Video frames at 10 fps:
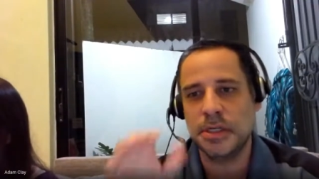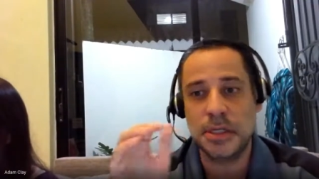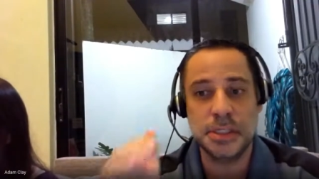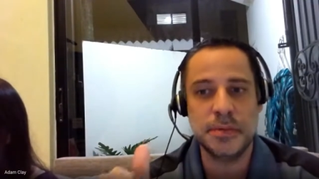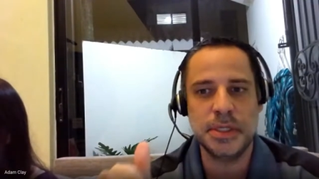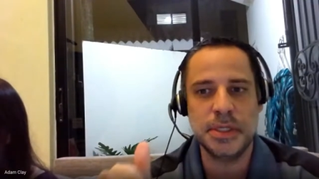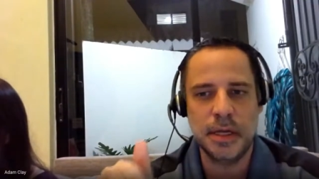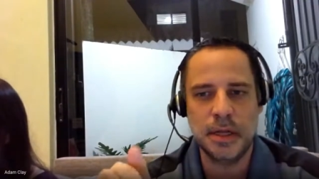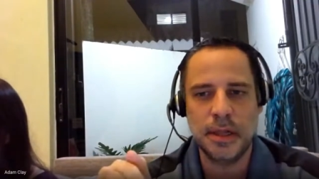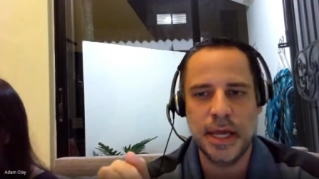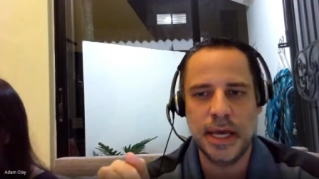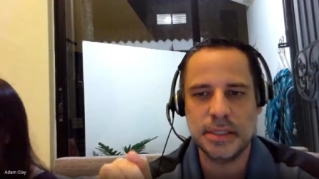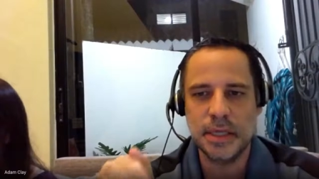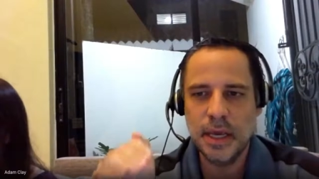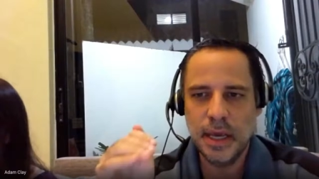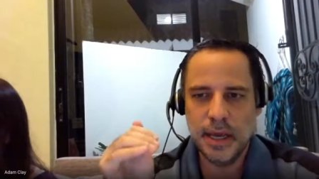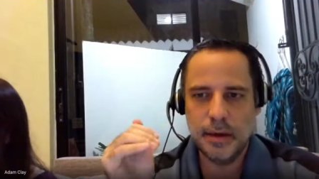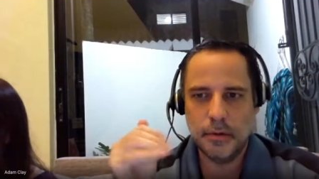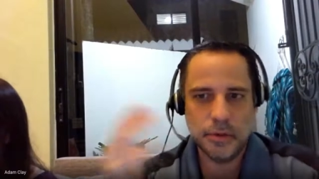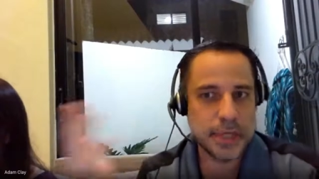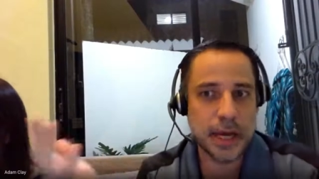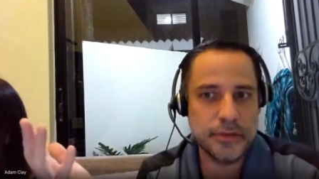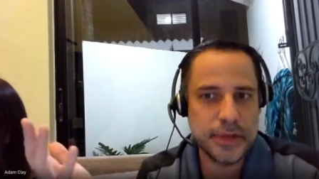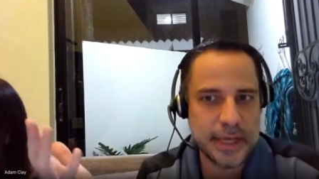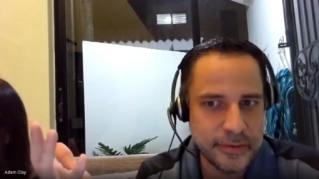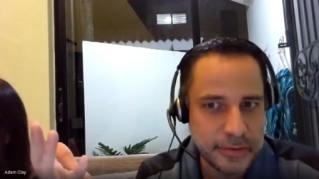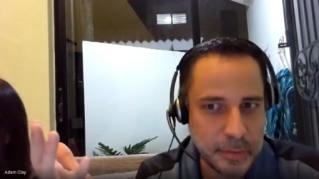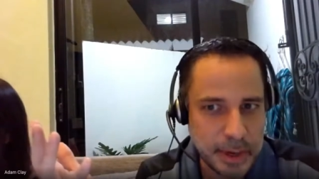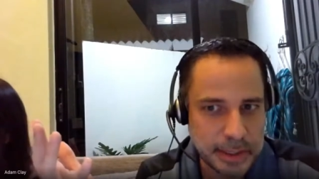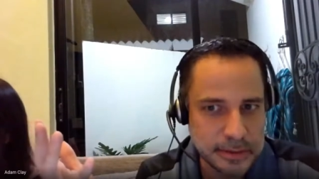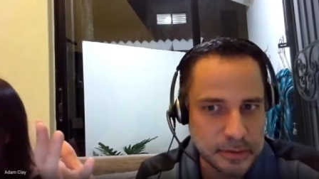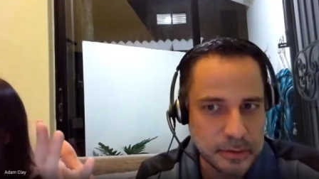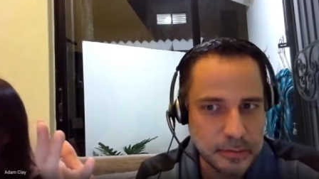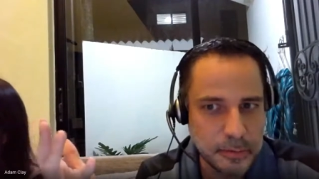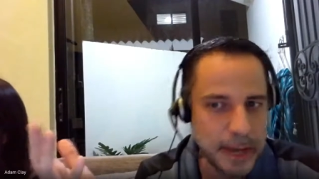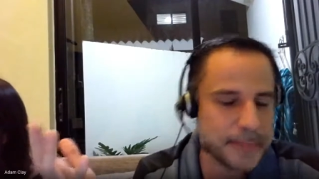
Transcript: It can just be done in a class, which I don't think any of us would be back in school. But